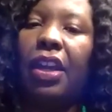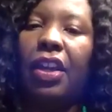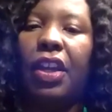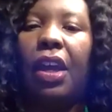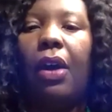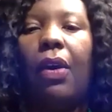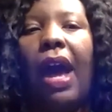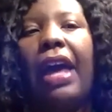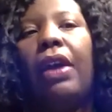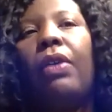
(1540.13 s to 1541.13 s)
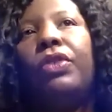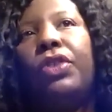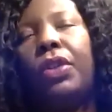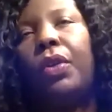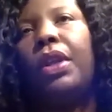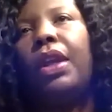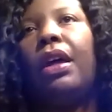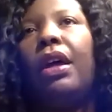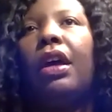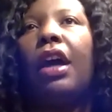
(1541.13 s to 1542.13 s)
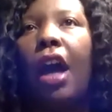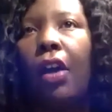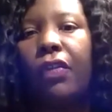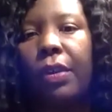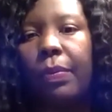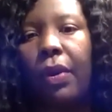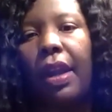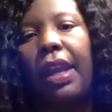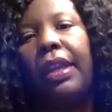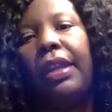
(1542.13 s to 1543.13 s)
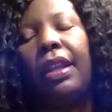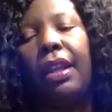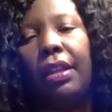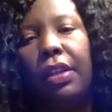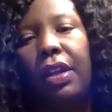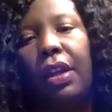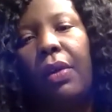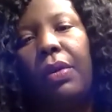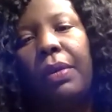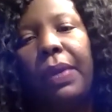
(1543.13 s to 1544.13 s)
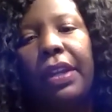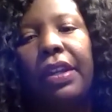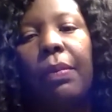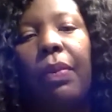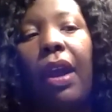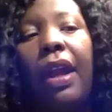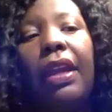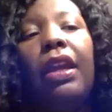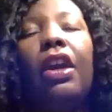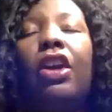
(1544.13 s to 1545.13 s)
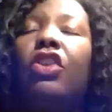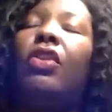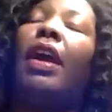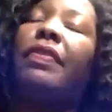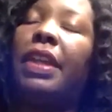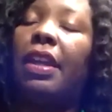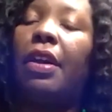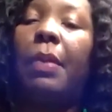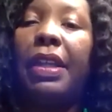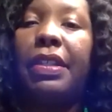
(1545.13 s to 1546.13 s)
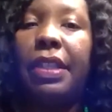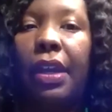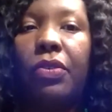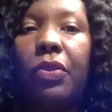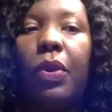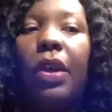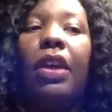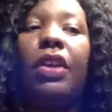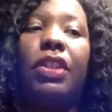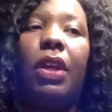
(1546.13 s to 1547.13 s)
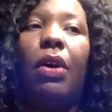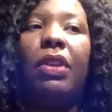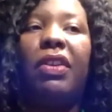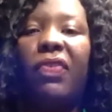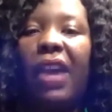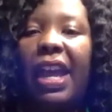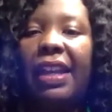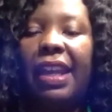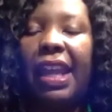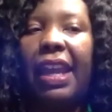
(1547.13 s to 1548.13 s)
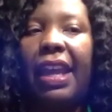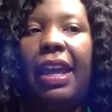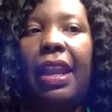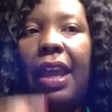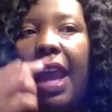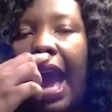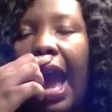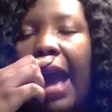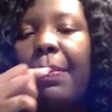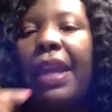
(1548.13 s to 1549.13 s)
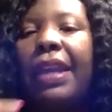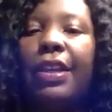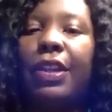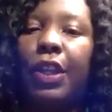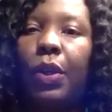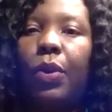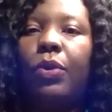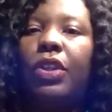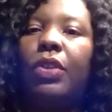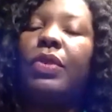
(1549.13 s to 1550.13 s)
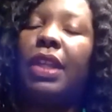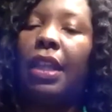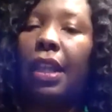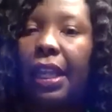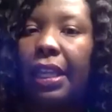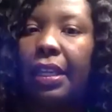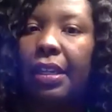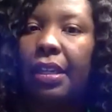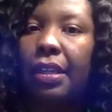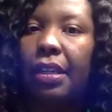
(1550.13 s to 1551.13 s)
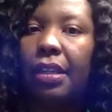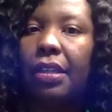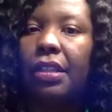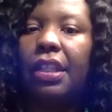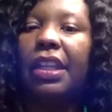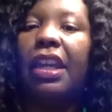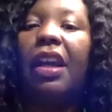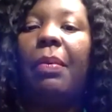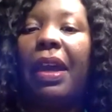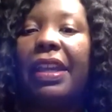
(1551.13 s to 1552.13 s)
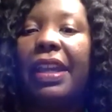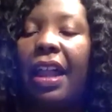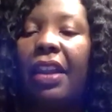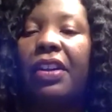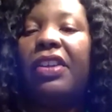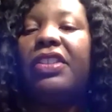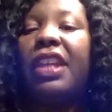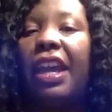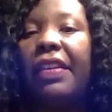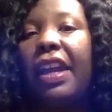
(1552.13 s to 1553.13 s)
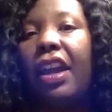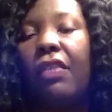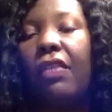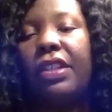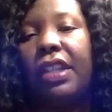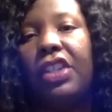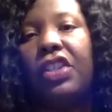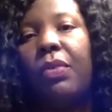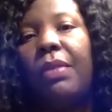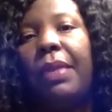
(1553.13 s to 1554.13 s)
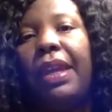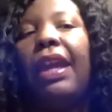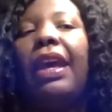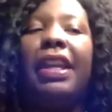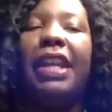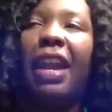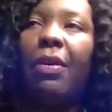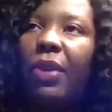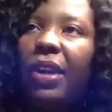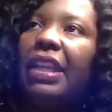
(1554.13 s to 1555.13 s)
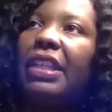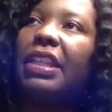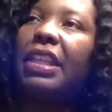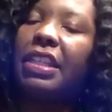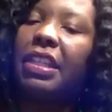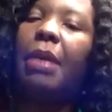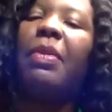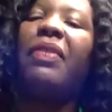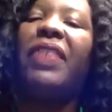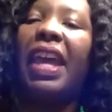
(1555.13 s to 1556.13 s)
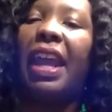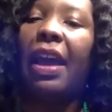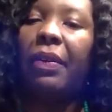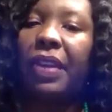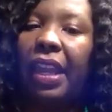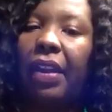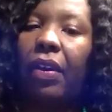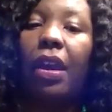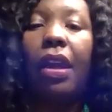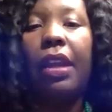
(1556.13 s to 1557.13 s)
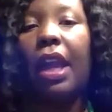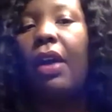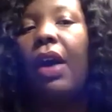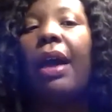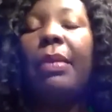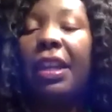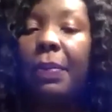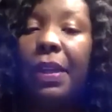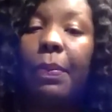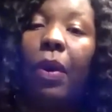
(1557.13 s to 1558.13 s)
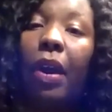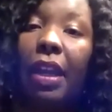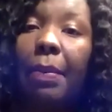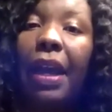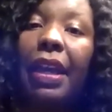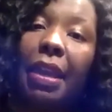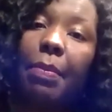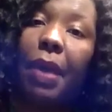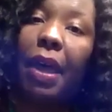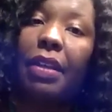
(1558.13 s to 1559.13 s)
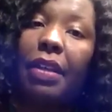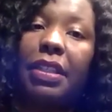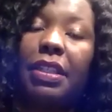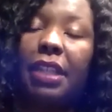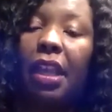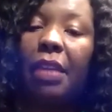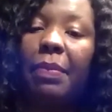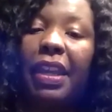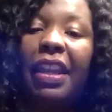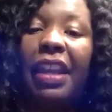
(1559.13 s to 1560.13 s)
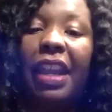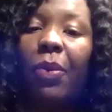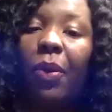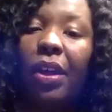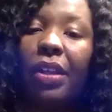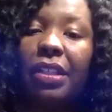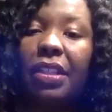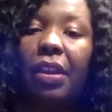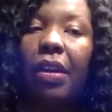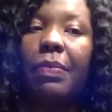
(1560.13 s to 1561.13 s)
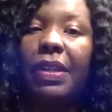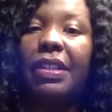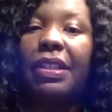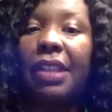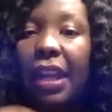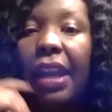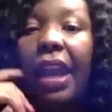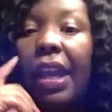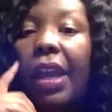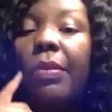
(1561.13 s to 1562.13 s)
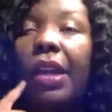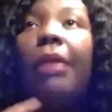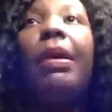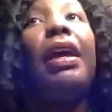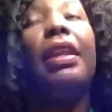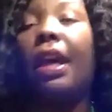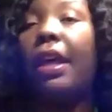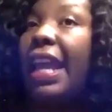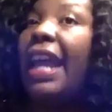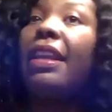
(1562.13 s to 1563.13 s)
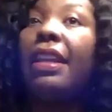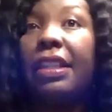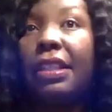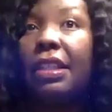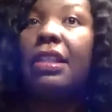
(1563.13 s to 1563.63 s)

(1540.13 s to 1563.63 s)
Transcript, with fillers: You know, I don't do the coffee break, the you know, the pick your brain. You have to get on my schedule. So the fact that I'm making you use a link to get on my calendar to have that conversation with me, that weeds some of that out there. Now, how many people are in my inbox telling me that they want to start a business? Can I help them? Now, that list yeah.